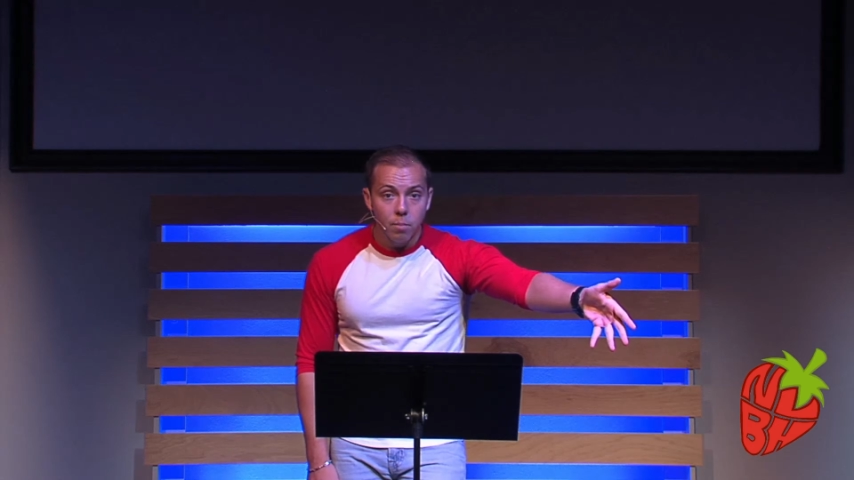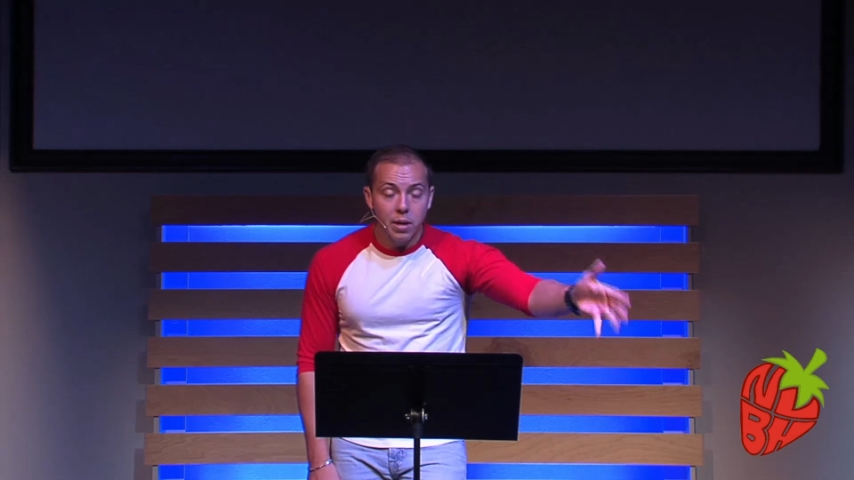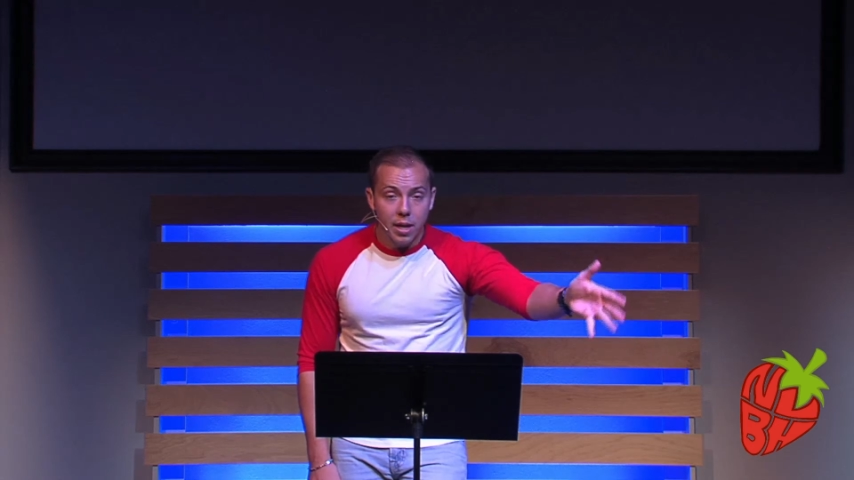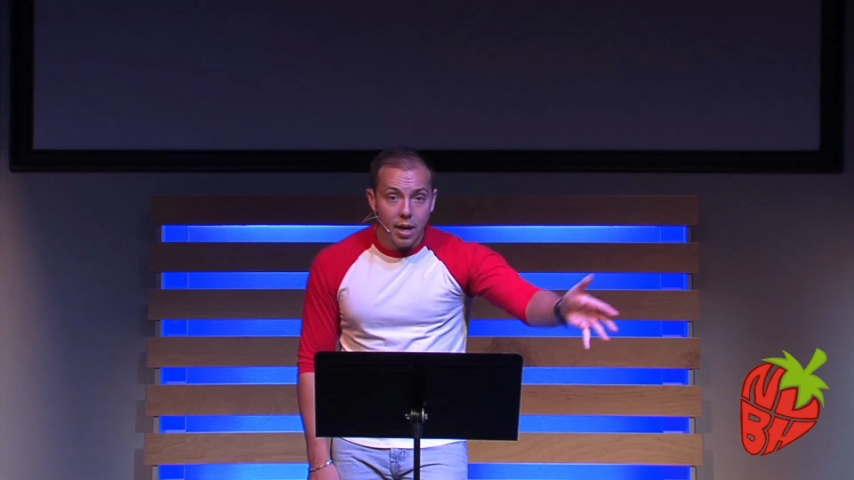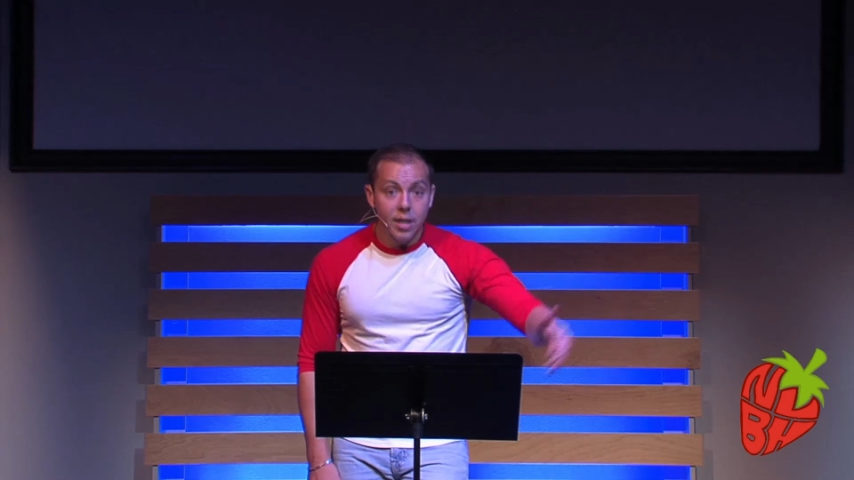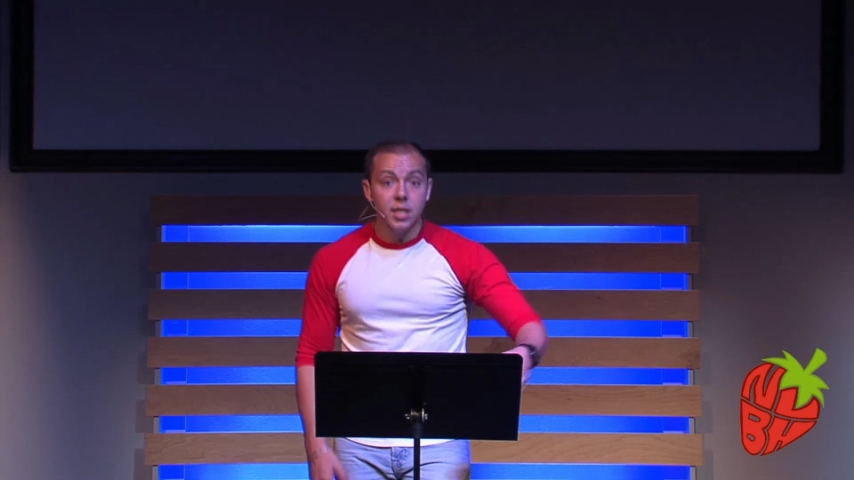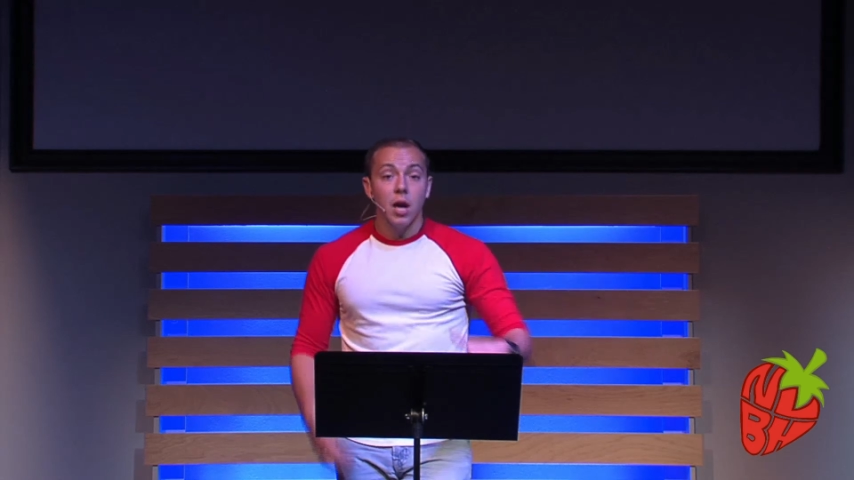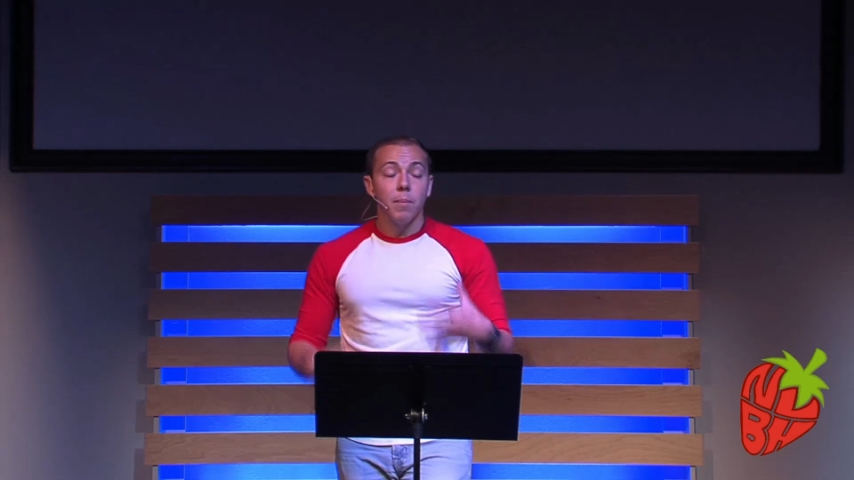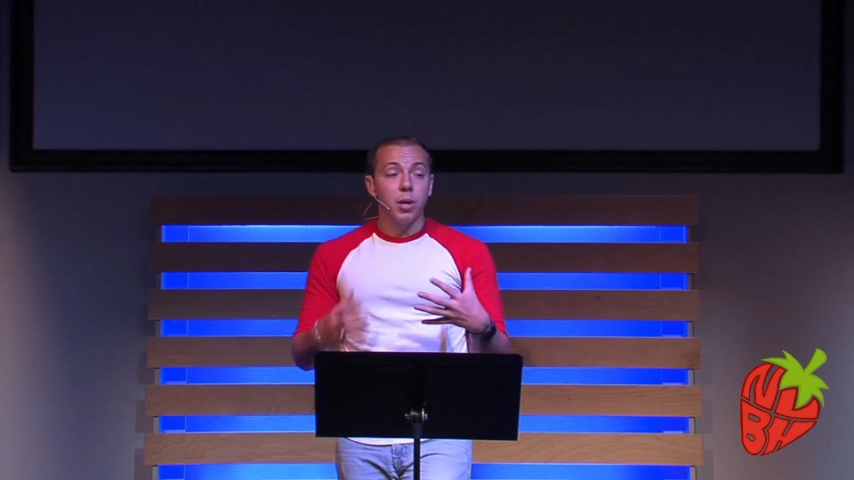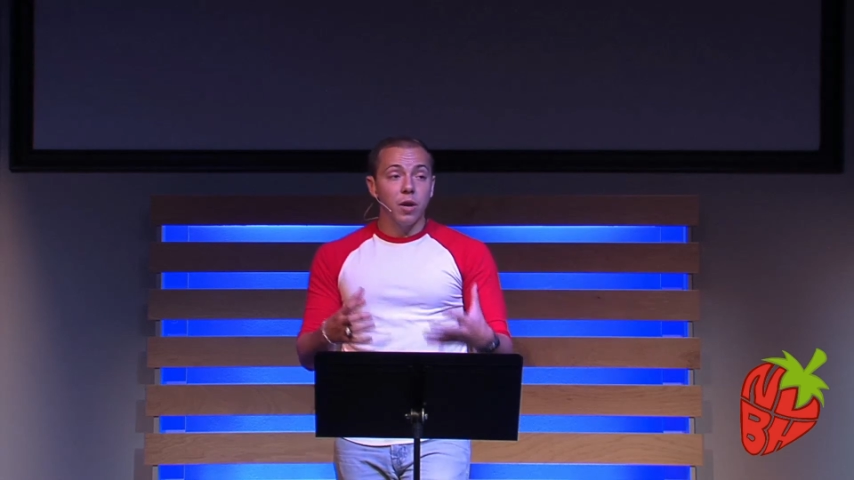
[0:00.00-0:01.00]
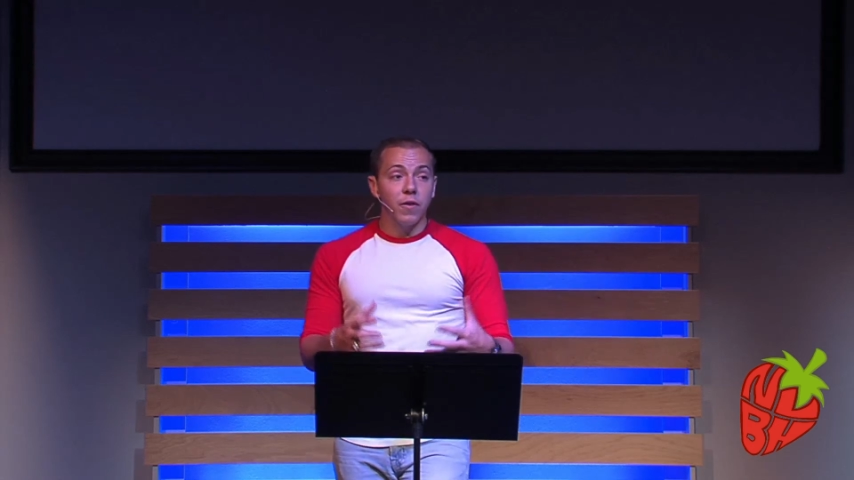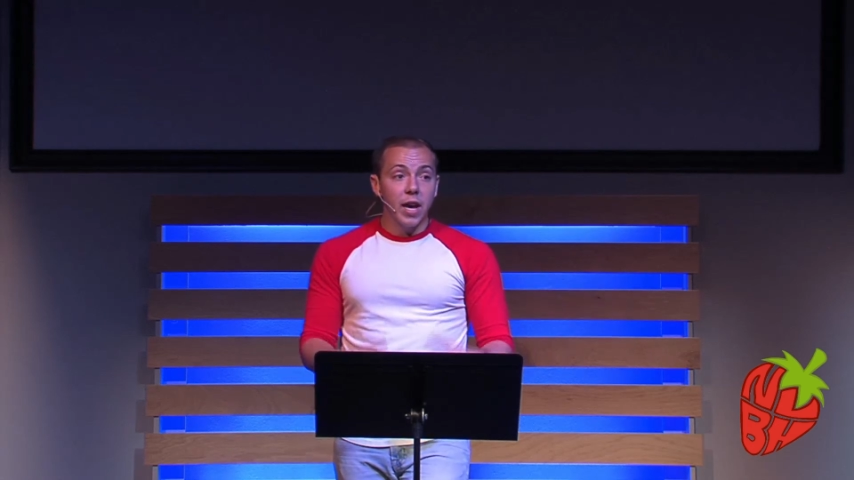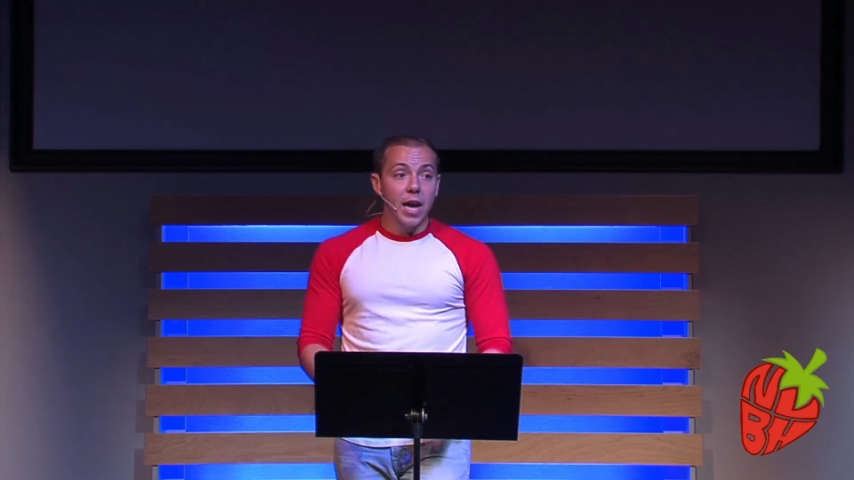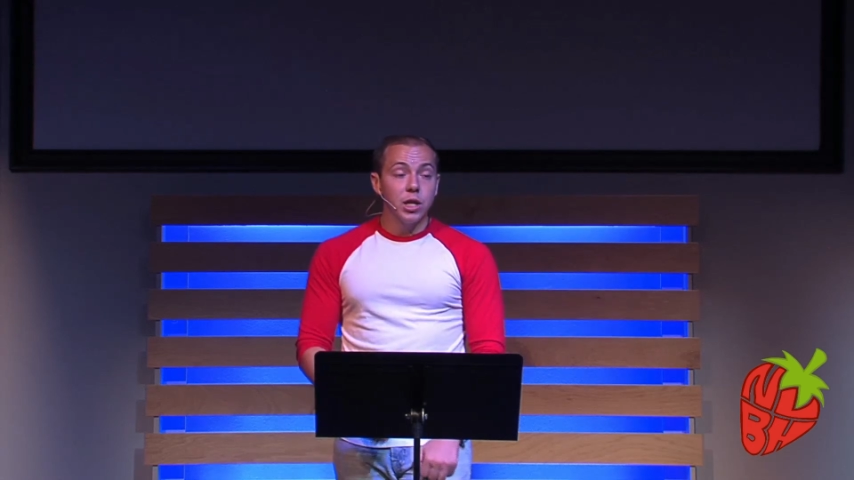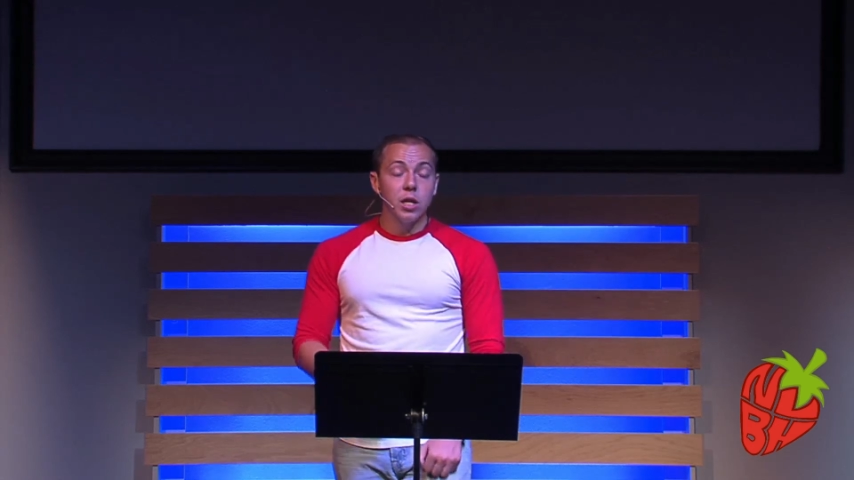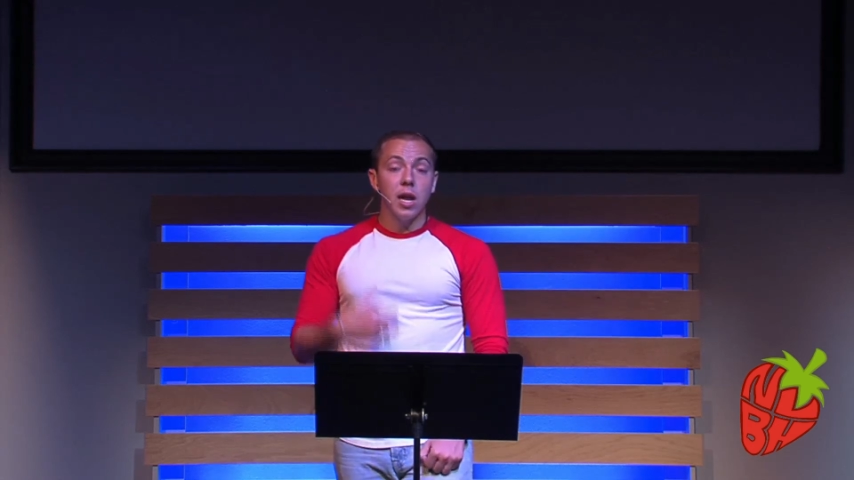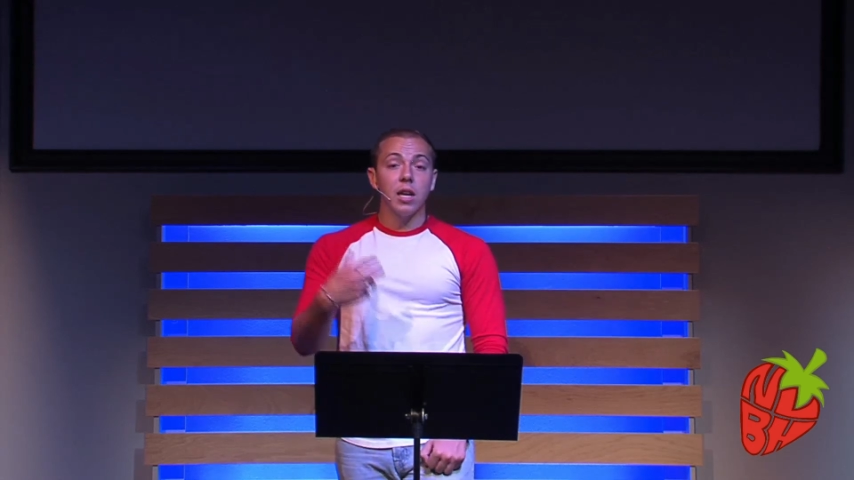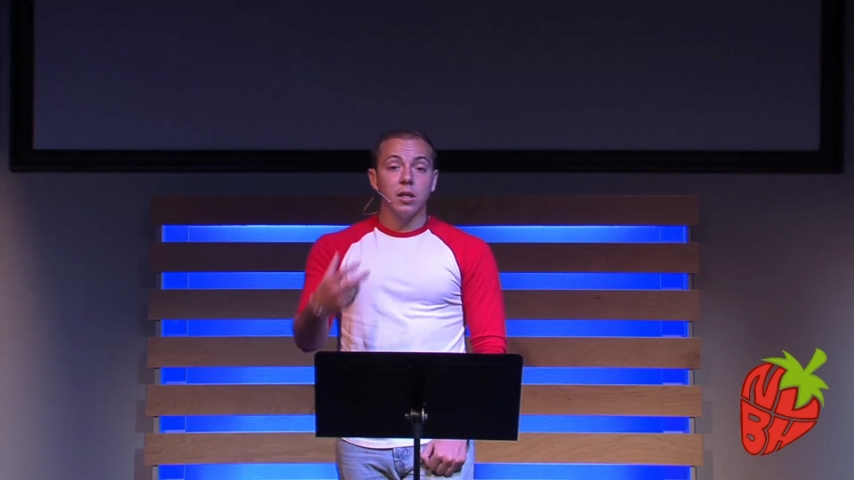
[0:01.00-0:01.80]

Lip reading: Because purification and